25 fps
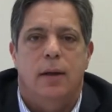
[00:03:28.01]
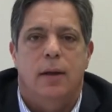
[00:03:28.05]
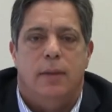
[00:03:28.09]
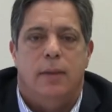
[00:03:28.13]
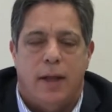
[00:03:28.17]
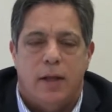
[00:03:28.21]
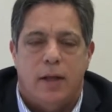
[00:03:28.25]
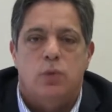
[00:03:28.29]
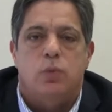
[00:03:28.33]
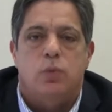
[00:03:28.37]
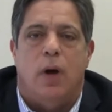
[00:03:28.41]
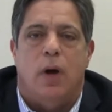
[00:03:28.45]

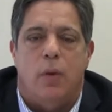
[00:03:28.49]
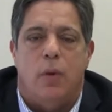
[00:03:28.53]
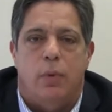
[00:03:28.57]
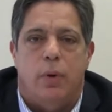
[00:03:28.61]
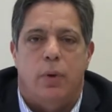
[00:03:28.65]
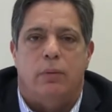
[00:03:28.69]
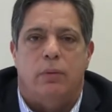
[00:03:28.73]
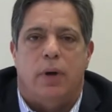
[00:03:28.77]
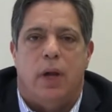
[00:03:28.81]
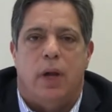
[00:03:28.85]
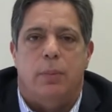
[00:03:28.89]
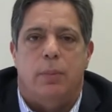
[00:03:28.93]
That's why
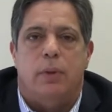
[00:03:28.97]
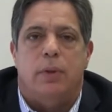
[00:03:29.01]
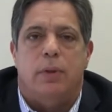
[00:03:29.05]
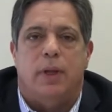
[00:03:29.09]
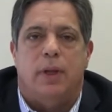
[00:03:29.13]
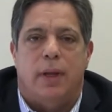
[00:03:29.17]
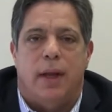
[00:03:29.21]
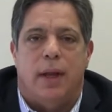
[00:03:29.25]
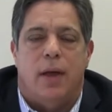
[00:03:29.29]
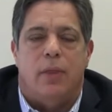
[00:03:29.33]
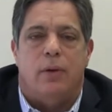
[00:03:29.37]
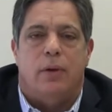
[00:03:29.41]
we were able
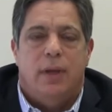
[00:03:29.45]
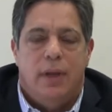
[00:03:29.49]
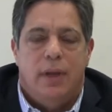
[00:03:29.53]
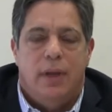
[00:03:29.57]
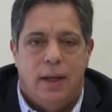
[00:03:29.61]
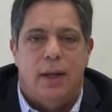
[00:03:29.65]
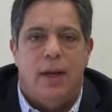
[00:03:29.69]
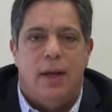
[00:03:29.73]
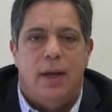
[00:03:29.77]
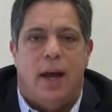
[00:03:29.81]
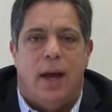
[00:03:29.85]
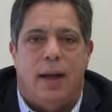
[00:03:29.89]
together, he
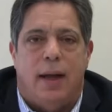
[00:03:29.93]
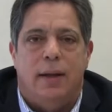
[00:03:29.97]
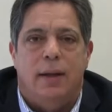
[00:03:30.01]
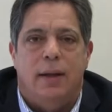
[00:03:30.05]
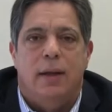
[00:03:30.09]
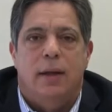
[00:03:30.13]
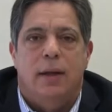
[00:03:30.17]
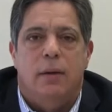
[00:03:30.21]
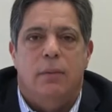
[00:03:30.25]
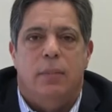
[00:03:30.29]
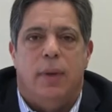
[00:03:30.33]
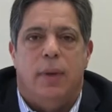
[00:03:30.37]
and I
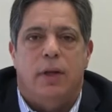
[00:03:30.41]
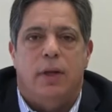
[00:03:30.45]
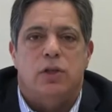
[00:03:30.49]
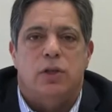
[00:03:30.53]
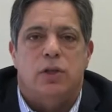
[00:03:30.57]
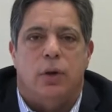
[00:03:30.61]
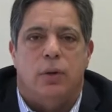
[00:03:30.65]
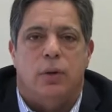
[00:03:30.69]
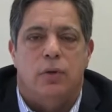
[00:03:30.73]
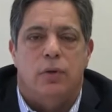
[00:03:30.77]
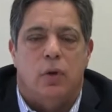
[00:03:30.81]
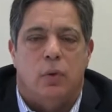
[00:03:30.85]
made
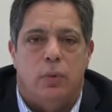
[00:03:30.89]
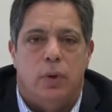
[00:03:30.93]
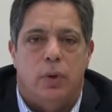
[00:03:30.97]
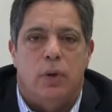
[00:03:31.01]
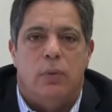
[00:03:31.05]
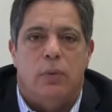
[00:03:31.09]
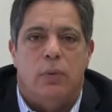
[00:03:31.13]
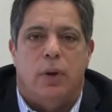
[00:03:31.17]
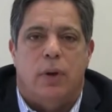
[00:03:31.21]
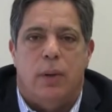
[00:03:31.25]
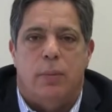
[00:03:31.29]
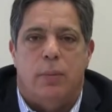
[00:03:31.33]
certain that we
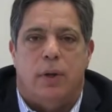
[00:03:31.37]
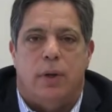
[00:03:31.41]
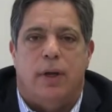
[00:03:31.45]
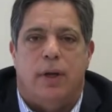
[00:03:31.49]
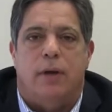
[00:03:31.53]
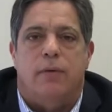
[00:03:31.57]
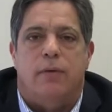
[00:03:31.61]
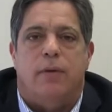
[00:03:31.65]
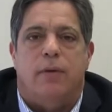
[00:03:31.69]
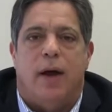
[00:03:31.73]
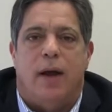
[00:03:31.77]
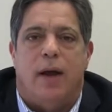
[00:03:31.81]
were able to
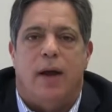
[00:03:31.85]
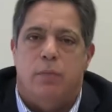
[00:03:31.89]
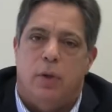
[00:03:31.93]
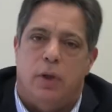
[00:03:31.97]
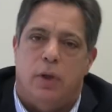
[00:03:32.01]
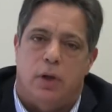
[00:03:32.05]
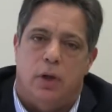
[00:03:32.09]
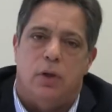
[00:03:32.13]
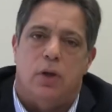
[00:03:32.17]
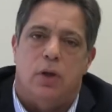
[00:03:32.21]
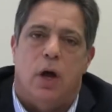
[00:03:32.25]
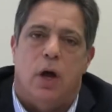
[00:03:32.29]
get $5
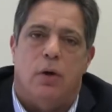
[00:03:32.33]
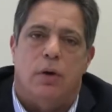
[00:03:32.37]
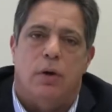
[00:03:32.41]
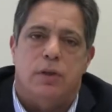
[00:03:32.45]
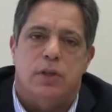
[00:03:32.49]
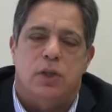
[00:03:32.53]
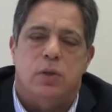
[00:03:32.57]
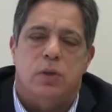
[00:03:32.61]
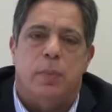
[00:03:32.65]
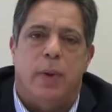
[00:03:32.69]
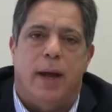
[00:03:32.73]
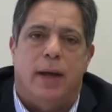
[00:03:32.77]
million
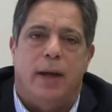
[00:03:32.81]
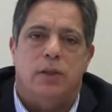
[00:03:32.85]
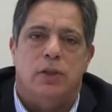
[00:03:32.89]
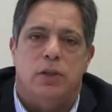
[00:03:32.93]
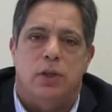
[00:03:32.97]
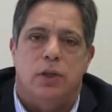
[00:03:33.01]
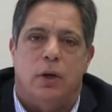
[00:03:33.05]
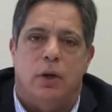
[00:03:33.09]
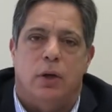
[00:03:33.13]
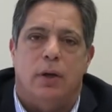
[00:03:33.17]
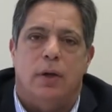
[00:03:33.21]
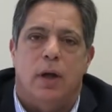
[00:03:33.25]
this past
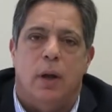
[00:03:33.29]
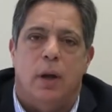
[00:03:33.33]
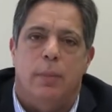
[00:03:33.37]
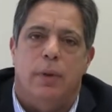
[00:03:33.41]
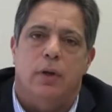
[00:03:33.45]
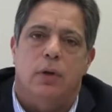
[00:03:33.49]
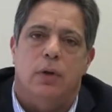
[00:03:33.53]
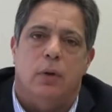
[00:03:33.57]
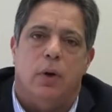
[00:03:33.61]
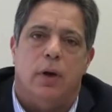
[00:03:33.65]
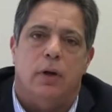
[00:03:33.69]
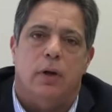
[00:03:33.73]
year
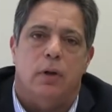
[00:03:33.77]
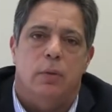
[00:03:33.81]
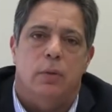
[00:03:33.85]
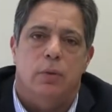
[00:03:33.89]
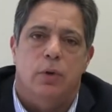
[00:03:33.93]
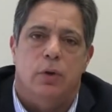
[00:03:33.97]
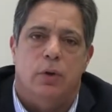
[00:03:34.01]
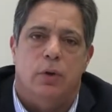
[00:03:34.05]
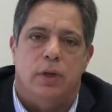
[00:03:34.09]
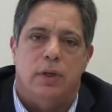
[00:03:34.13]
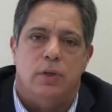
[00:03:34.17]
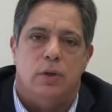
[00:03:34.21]
coming to our
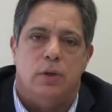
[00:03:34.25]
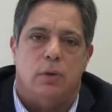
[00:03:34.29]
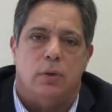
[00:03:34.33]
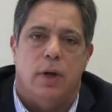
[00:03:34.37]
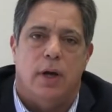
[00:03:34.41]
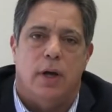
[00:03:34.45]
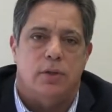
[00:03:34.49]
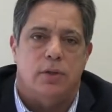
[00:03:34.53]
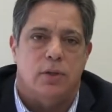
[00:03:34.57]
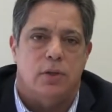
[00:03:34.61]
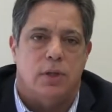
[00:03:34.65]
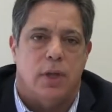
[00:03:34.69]
communities
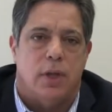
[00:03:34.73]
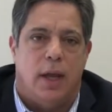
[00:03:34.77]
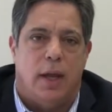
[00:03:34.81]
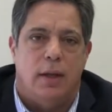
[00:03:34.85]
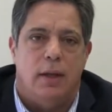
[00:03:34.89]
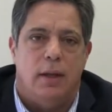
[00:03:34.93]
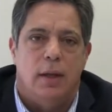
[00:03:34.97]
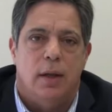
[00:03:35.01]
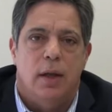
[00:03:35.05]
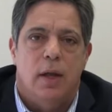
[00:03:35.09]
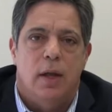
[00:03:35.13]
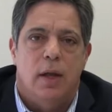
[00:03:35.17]
across the state,
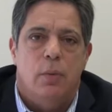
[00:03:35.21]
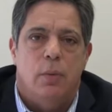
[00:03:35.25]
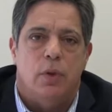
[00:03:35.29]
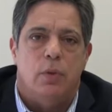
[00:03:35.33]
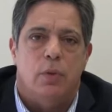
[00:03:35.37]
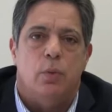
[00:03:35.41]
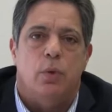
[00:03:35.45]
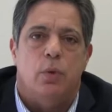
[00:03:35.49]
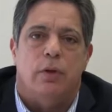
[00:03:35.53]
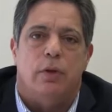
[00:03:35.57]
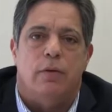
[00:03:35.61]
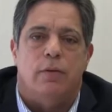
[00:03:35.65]
with
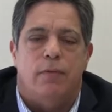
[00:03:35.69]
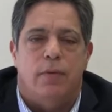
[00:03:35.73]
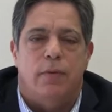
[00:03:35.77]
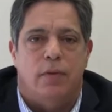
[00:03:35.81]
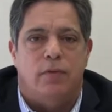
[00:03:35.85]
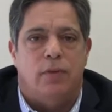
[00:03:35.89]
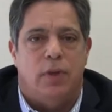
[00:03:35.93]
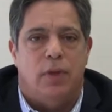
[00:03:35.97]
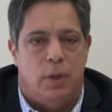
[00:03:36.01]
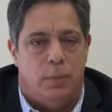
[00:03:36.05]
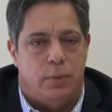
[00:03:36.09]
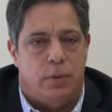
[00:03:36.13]
more than
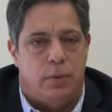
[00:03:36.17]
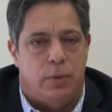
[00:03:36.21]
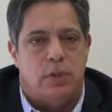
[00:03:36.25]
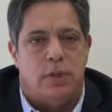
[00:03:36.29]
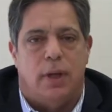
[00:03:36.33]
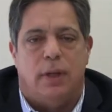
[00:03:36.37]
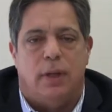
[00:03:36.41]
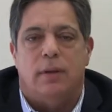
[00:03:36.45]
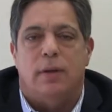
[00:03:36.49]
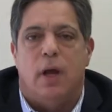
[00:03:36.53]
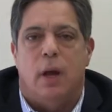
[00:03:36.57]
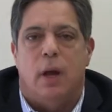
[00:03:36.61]
15%
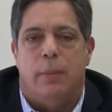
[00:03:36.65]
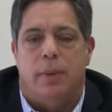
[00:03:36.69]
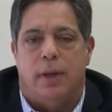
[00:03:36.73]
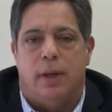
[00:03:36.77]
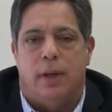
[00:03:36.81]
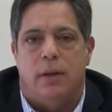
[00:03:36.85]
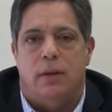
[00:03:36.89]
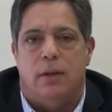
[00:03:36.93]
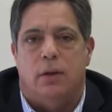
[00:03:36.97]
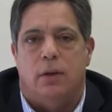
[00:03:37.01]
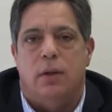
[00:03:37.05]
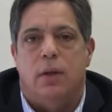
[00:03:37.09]
coming
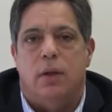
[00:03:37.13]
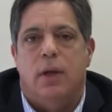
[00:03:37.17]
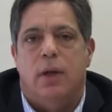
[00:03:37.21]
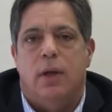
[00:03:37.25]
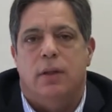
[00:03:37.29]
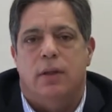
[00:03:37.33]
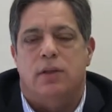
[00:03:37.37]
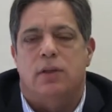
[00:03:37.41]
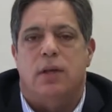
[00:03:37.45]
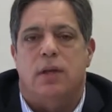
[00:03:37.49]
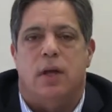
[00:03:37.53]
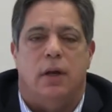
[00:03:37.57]
into
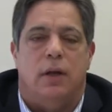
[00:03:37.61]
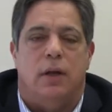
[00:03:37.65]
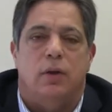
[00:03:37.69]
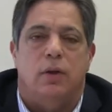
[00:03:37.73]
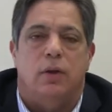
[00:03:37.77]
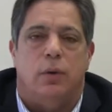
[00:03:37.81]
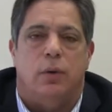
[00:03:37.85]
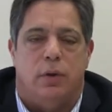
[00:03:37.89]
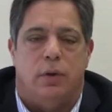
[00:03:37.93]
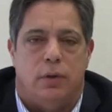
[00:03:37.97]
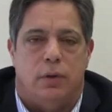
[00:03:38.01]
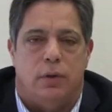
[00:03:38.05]
the
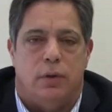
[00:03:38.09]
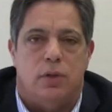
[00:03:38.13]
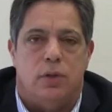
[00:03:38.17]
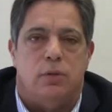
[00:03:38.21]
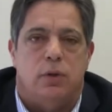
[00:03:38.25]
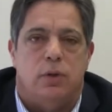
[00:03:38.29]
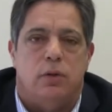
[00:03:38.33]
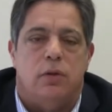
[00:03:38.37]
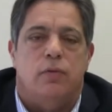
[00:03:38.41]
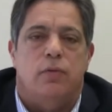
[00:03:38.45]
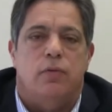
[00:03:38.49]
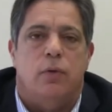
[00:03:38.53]
senatorial
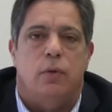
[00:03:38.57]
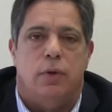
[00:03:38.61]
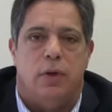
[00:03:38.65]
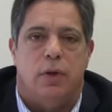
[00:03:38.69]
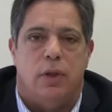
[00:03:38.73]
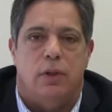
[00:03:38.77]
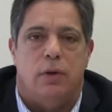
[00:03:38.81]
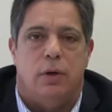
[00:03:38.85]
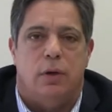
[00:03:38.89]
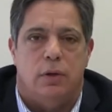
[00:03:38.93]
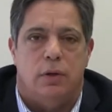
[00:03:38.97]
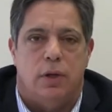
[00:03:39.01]
district, the
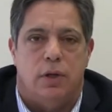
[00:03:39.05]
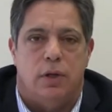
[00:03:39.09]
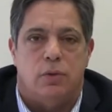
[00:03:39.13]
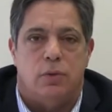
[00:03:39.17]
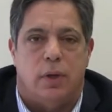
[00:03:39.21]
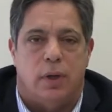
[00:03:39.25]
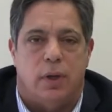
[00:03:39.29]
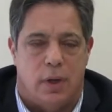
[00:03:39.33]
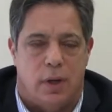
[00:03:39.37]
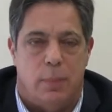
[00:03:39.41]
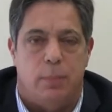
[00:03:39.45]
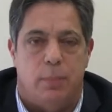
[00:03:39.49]
43rd
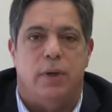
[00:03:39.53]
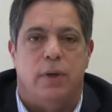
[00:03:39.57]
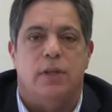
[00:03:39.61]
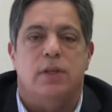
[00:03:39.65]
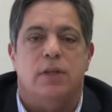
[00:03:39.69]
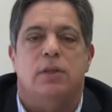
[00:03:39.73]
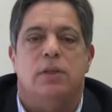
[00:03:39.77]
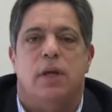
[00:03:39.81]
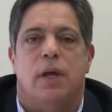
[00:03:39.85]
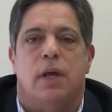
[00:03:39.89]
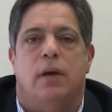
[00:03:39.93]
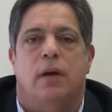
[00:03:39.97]
district, an
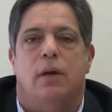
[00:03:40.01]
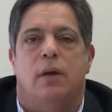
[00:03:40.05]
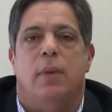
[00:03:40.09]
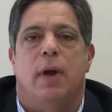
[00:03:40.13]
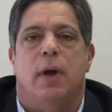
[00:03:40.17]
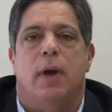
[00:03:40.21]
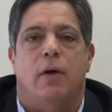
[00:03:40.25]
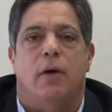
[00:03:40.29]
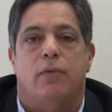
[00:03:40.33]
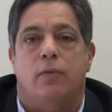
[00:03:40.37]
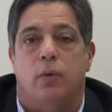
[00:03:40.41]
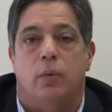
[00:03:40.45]
unprecedented
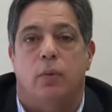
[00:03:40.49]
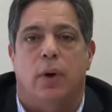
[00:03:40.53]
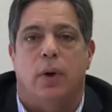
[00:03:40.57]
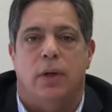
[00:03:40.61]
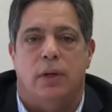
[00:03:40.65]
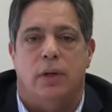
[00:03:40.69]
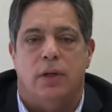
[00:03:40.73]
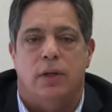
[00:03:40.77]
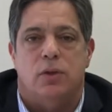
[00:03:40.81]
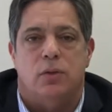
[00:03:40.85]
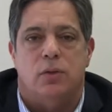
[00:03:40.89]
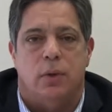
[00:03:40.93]
amount for one
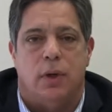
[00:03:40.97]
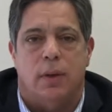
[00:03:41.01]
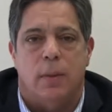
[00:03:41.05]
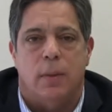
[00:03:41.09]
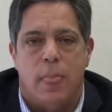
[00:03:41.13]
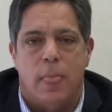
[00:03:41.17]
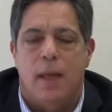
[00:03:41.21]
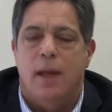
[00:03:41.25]
district.